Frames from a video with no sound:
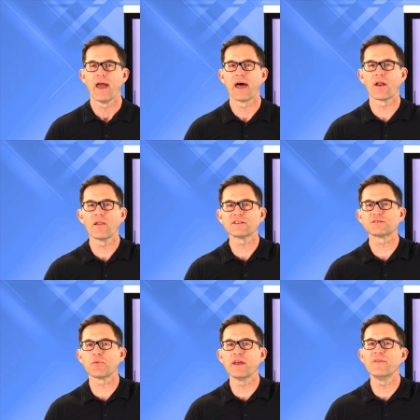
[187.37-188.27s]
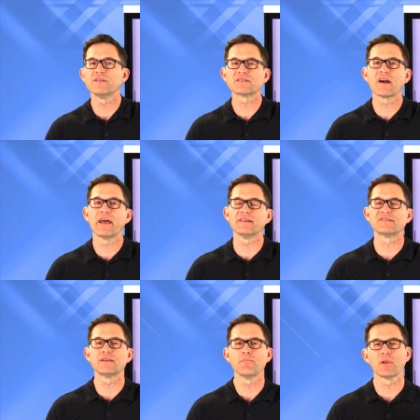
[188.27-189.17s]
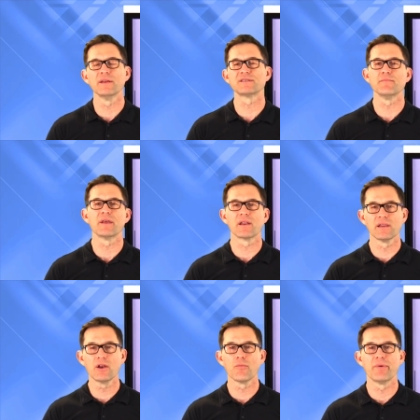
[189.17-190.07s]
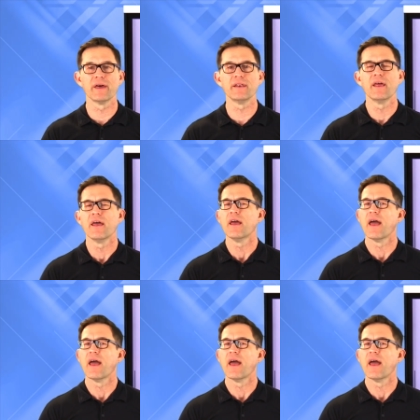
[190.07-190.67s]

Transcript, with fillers: and I'll explain this kind of symbolism in a little bit.